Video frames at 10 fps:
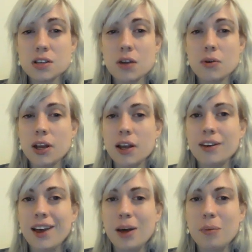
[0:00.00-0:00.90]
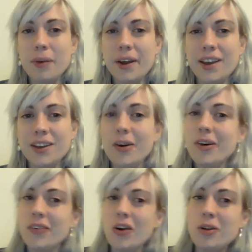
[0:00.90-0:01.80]
So it can be,
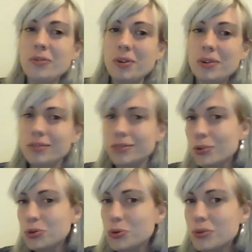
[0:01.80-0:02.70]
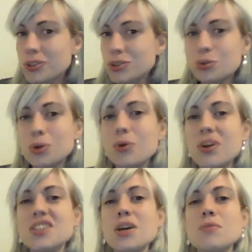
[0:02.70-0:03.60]
I've heard, I'm not sure if this is true,
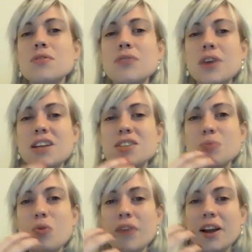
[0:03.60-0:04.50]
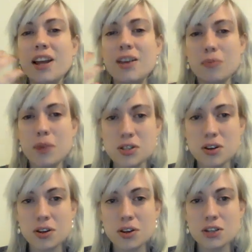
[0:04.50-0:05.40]
in terms of it's more like an
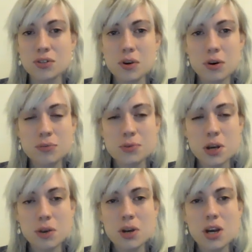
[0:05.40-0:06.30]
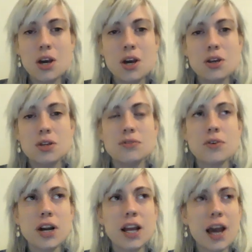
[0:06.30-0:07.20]
information architecture role. So you're
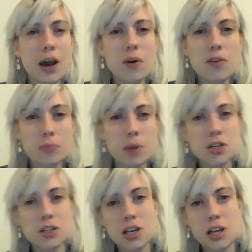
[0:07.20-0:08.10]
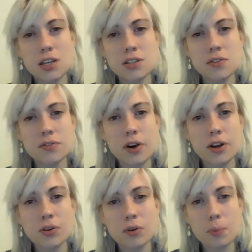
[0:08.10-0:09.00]
defining how information is
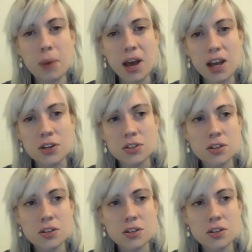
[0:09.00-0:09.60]
defined on a page.